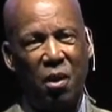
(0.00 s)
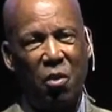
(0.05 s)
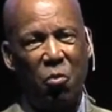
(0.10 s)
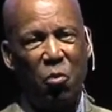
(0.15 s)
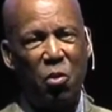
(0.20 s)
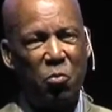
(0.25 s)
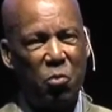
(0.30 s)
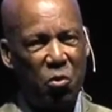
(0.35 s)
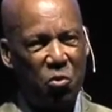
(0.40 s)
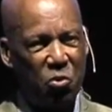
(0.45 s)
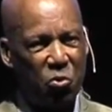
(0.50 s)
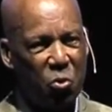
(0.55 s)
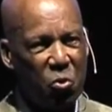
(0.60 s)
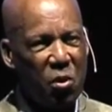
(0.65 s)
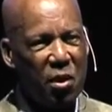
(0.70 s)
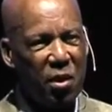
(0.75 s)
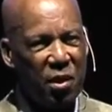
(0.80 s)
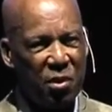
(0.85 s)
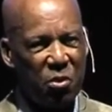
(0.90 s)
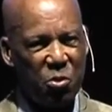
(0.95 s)
when we
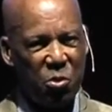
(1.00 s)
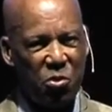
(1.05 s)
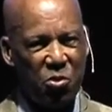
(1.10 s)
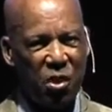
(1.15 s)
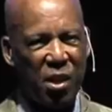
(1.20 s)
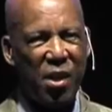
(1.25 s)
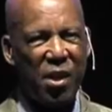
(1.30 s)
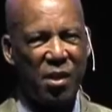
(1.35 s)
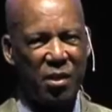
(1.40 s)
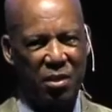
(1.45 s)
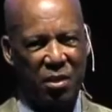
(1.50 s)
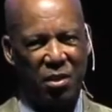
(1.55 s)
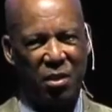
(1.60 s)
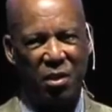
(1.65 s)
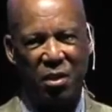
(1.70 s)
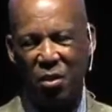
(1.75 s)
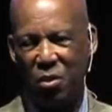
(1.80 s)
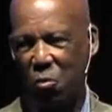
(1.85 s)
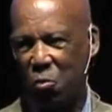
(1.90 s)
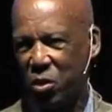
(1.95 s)
truly understand
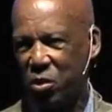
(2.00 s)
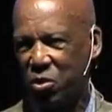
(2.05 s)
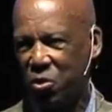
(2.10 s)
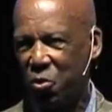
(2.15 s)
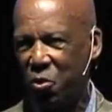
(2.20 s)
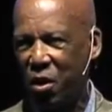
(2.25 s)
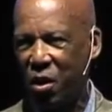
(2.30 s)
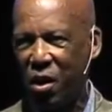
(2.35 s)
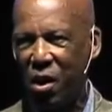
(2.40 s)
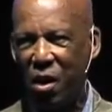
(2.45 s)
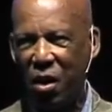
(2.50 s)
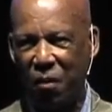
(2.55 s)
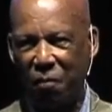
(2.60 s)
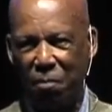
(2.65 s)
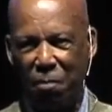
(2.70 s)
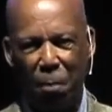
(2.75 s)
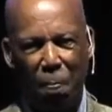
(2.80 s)
what's going on.